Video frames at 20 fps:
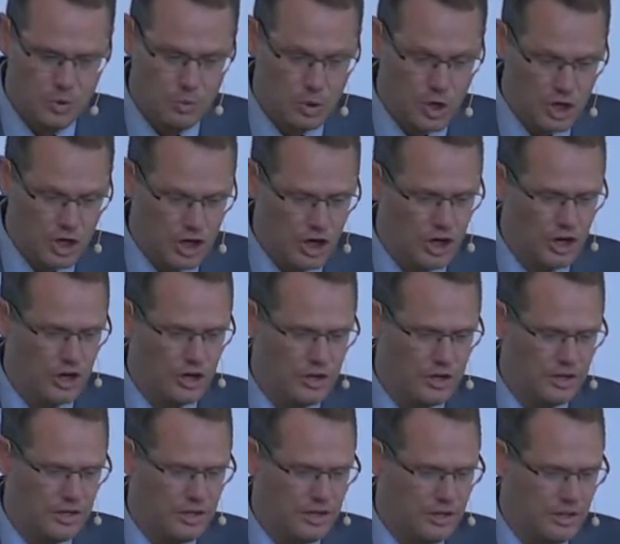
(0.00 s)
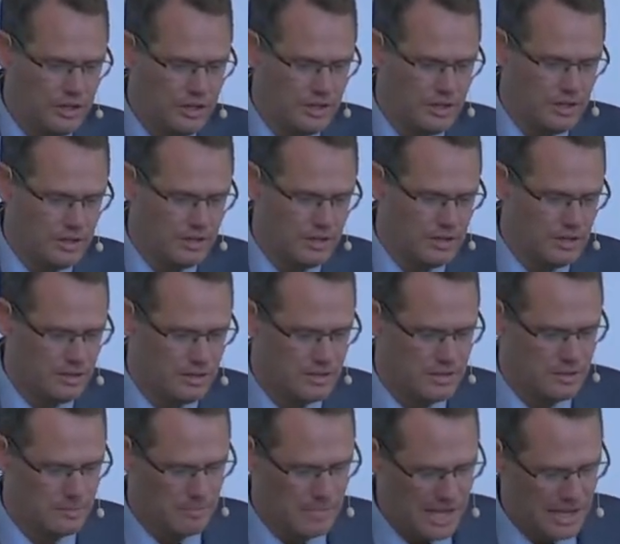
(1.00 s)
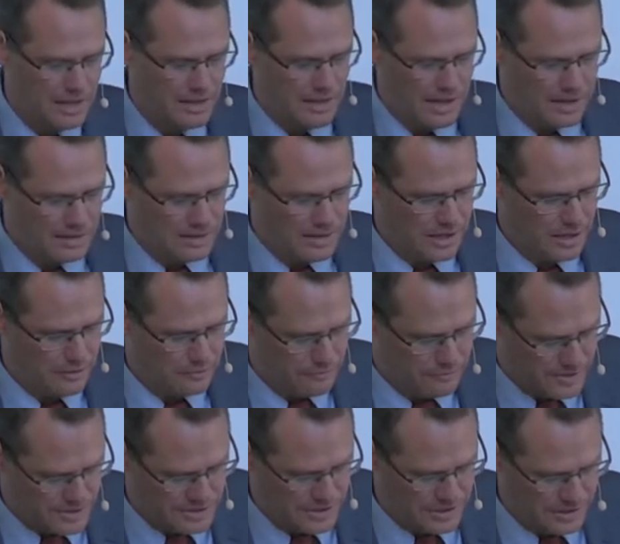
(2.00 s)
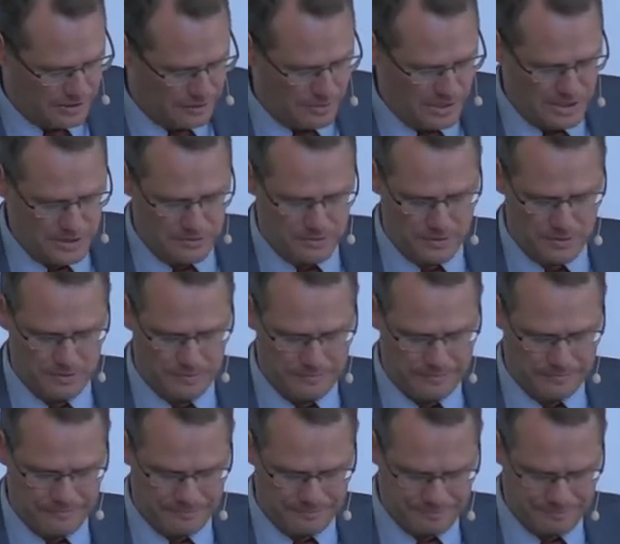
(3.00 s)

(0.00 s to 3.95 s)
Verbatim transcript: Work hard to make that day physically restful.